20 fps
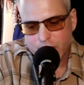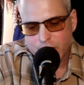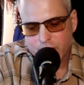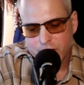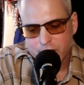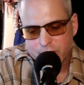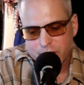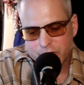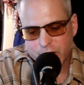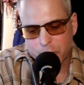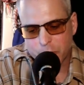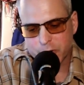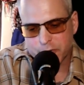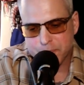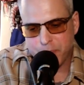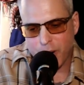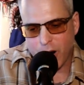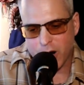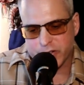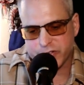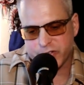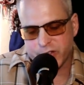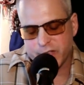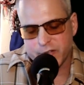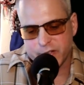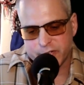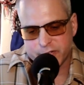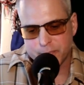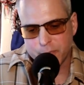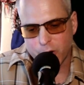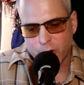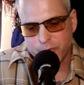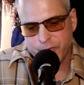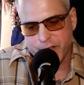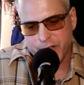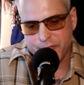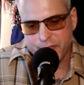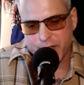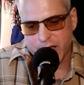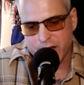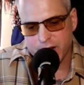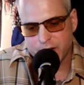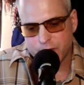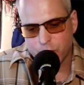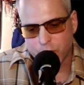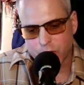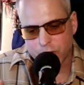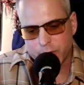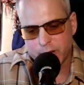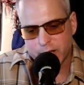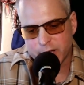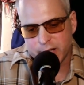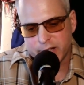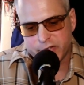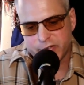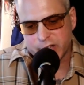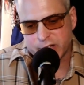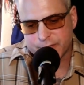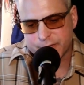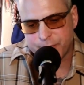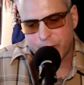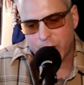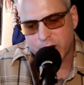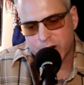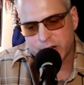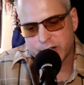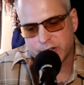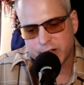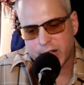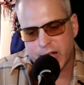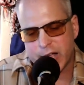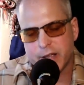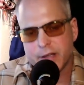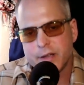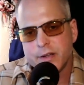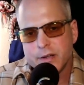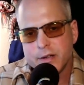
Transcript: there was parts in this movie that were realistic as far as, like,